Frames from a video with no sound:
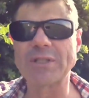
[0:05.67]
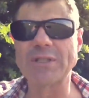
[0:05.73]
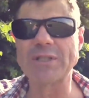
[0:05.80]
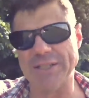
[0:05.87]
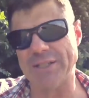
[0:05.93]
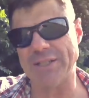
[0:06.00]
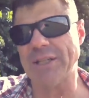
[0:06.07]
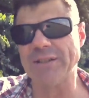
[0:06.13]

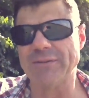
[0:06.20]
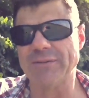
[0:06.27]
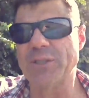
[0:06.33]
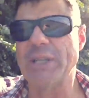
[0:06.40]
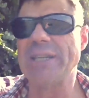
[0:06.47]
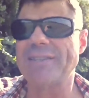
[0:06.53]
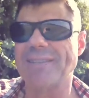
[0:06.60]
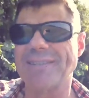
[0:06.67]
teaching of
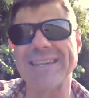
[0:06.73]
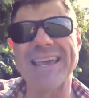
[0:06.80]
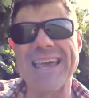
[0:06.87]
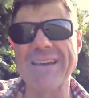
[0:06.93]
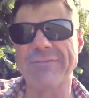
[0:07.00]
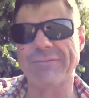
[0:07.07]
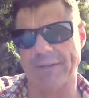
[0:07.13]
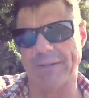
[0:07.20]
Jesus
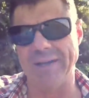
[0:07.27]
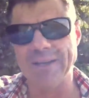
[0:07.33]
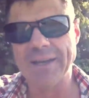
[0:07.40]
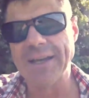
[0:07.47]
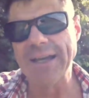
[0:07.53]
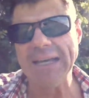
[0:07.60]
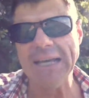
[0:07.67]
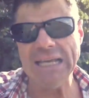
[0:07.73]
ever.
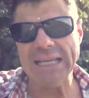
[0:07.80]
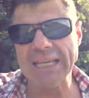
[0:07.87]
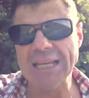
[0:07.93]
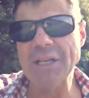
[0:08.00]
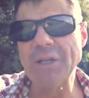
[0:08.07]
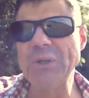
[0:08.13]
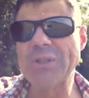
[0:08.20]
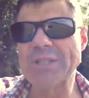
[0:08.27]
Yeah,
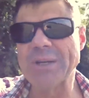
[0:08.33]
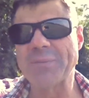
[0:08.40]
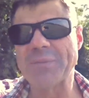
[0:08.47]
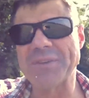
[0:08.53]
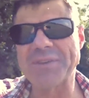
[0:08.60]
in Luke chapter